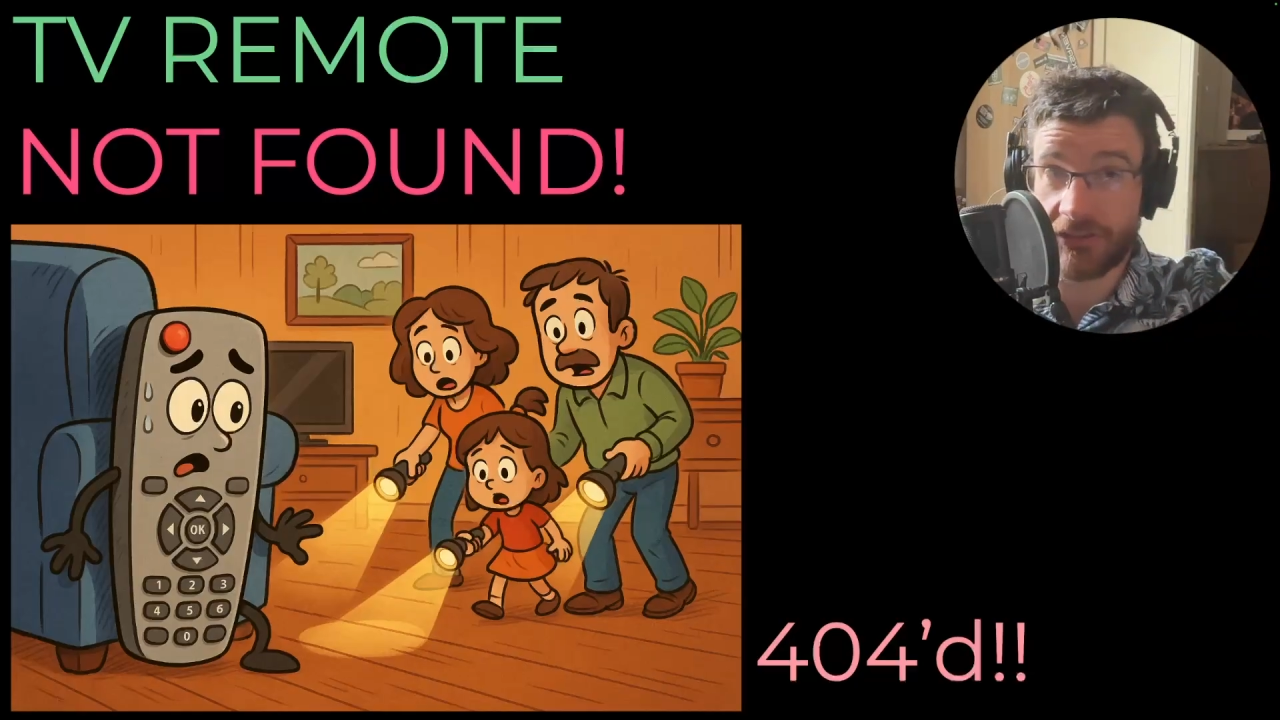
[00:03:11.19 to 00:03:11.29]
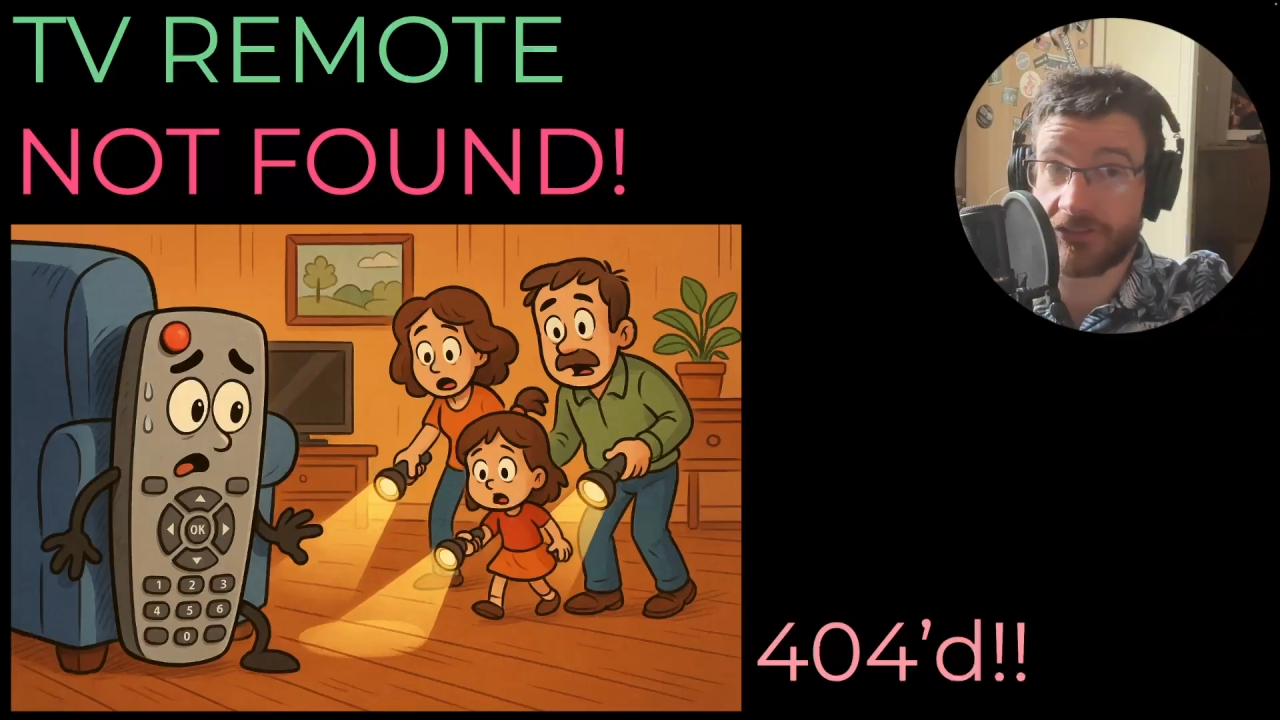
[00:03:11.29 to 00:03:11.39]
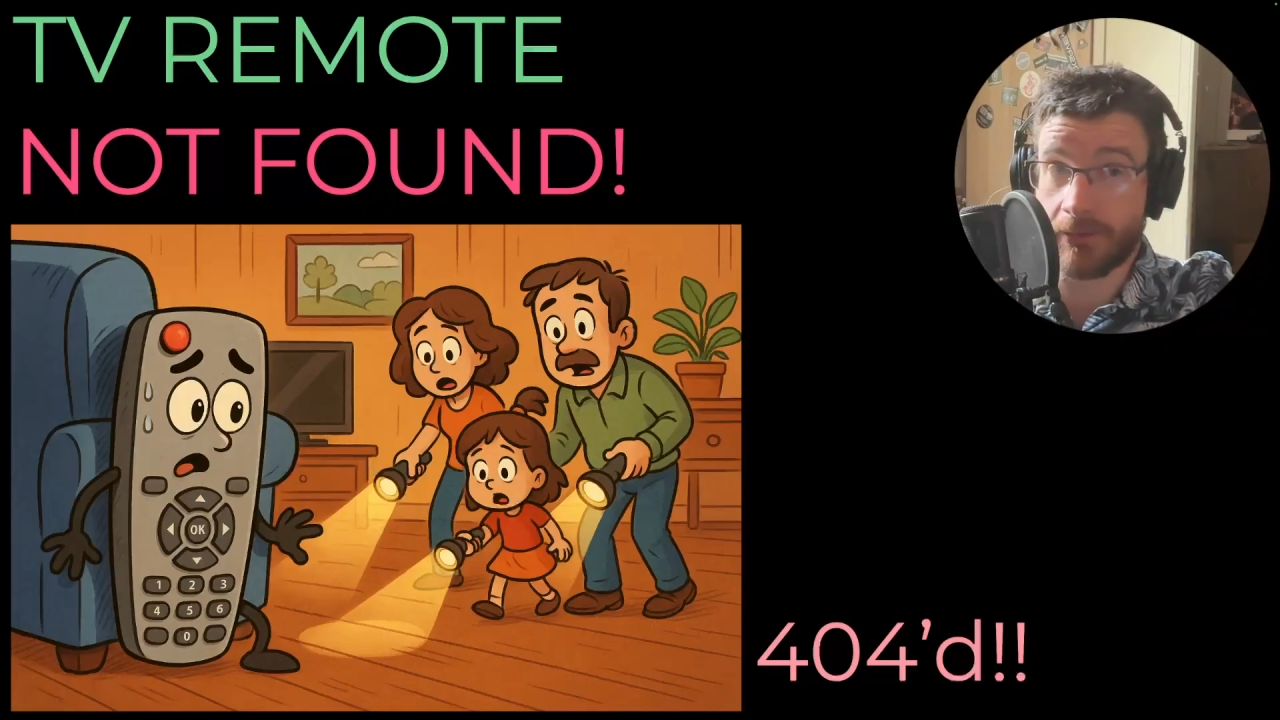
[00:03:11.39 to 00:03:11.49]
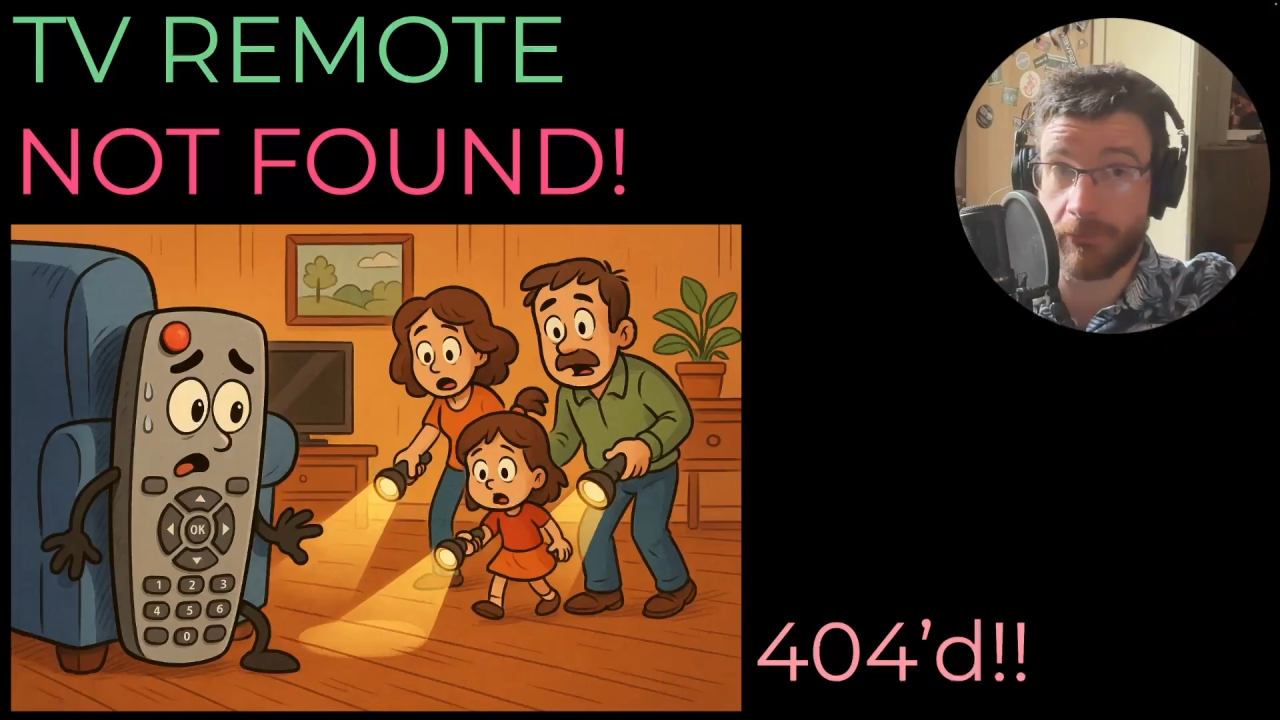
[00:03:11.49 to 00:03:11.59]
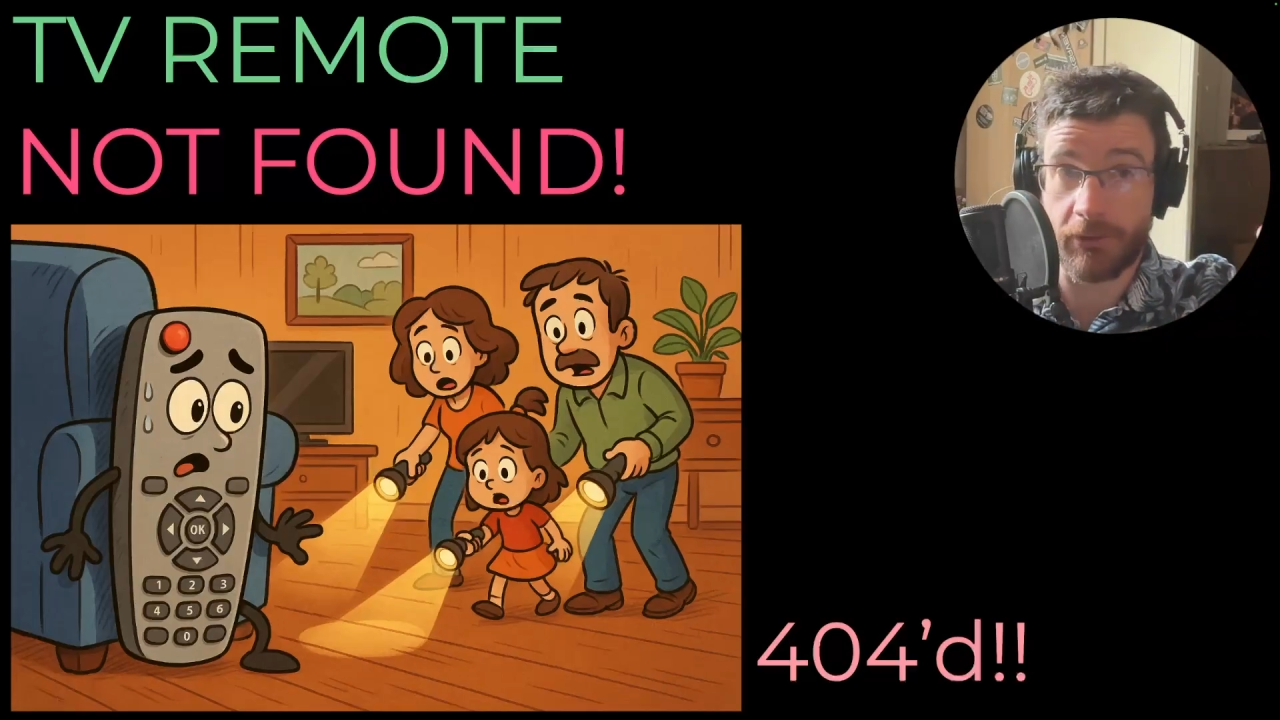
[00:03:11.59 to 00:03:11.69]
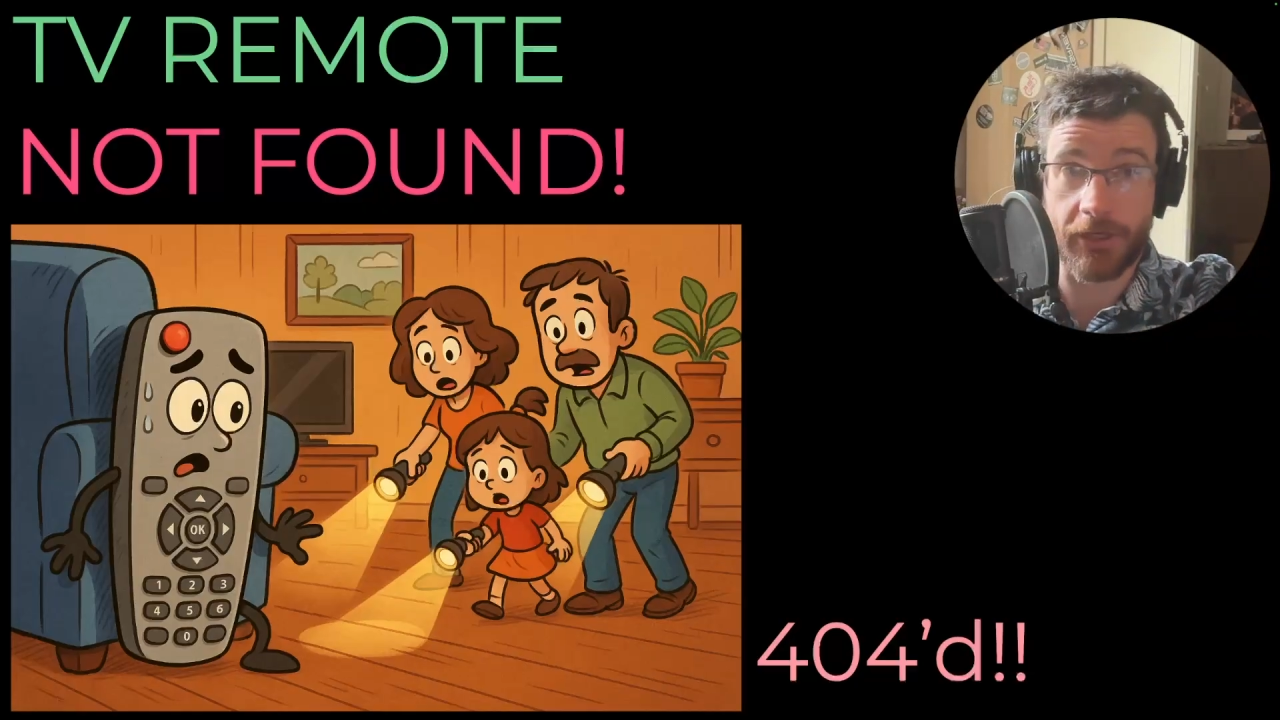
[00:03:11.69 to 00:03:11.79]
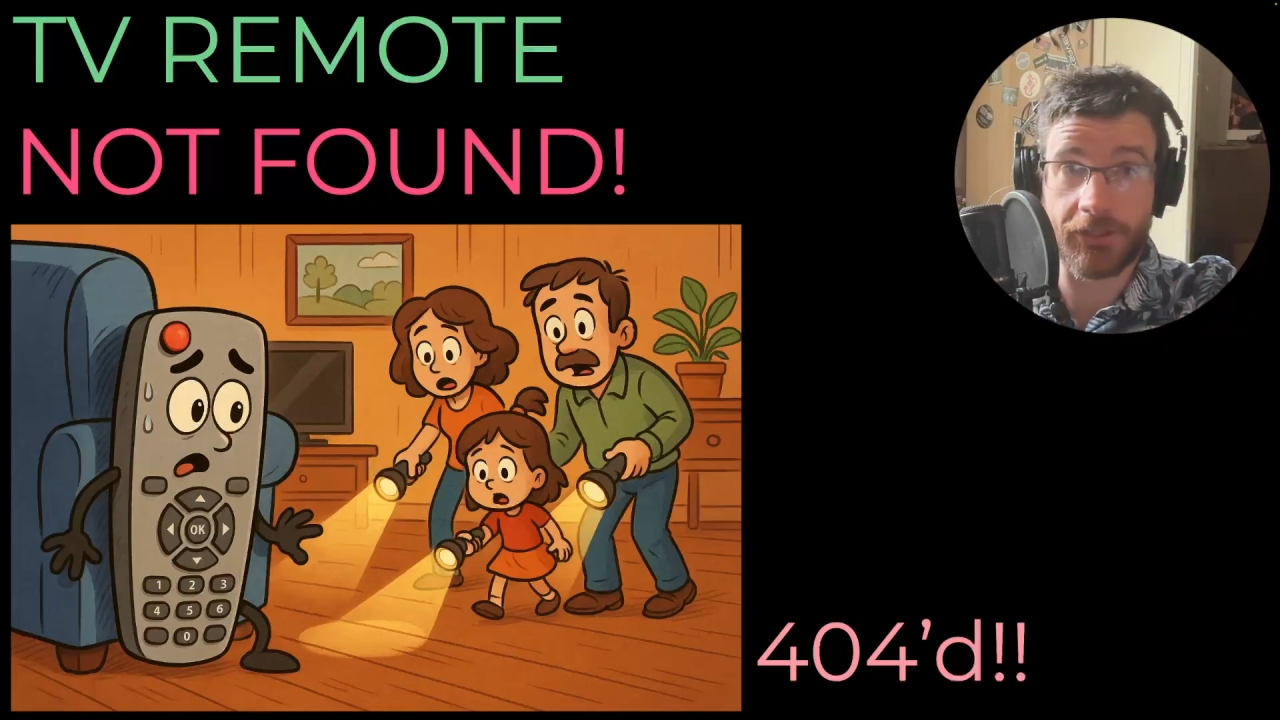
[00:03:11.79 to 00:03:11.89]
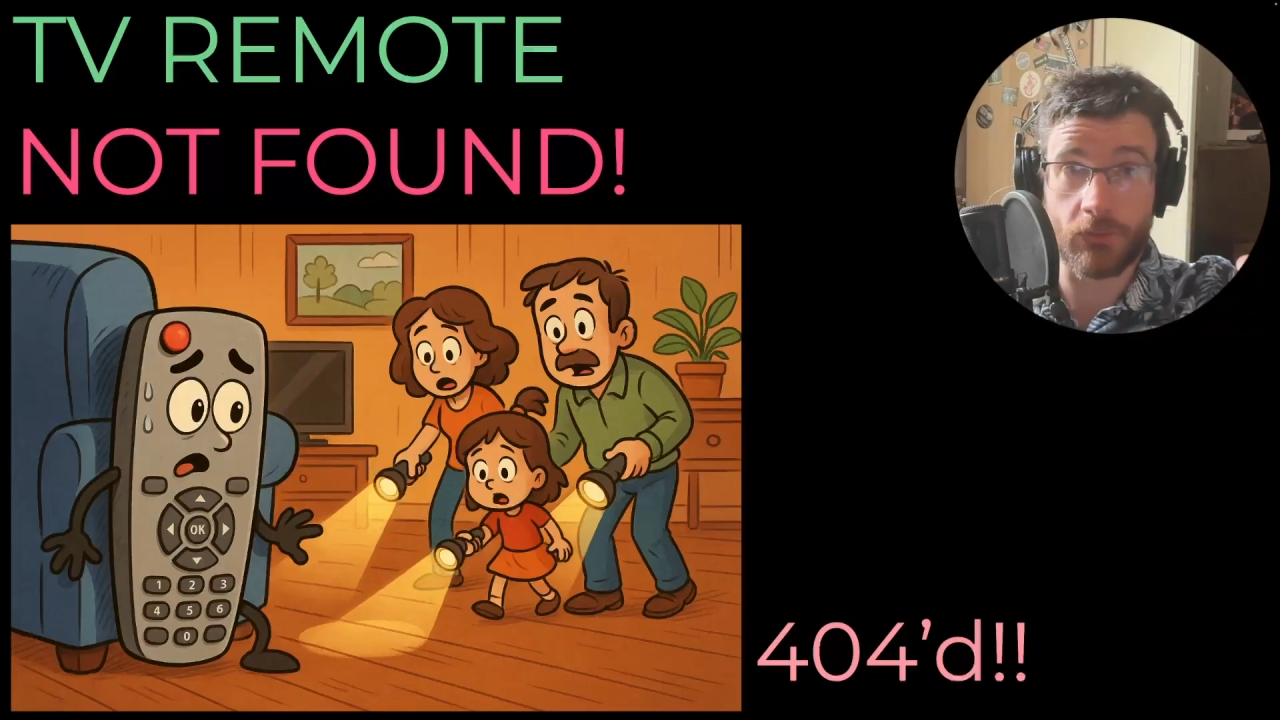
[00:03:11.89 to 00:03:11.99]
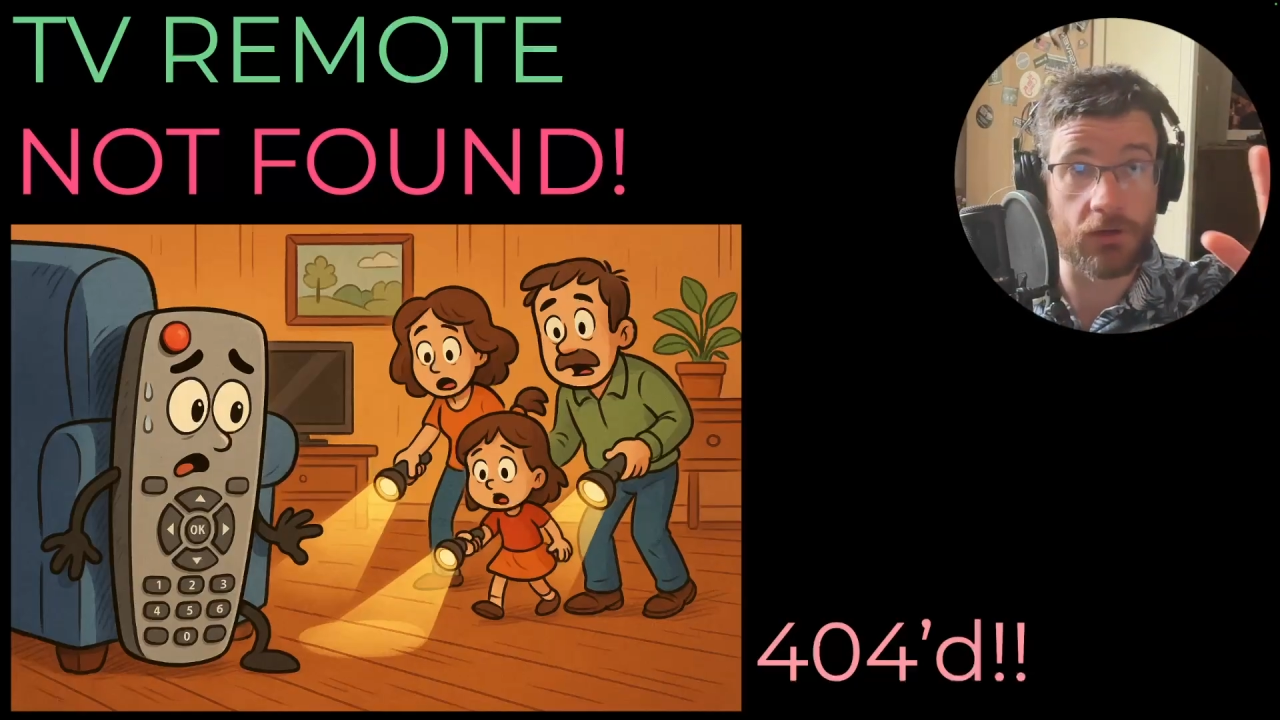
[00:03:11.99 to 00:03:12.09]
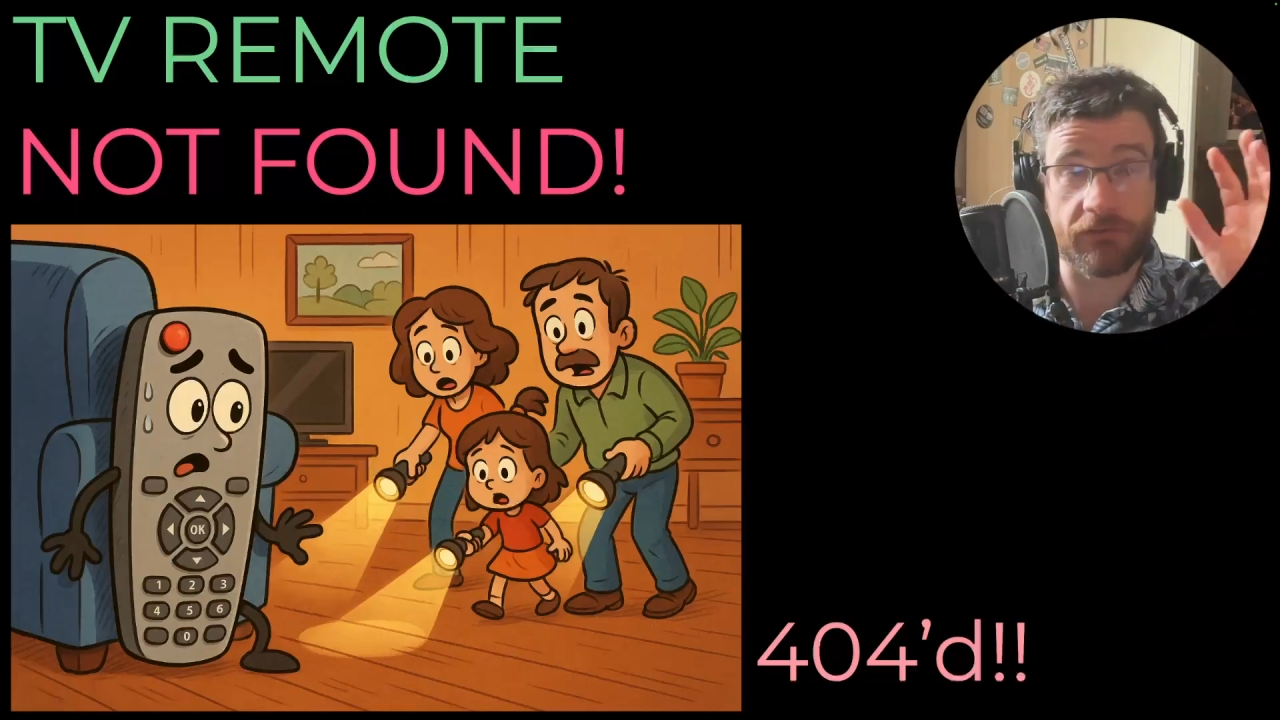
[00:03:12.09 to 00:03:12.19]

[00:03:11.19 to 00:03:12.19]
a skip and buy a new one.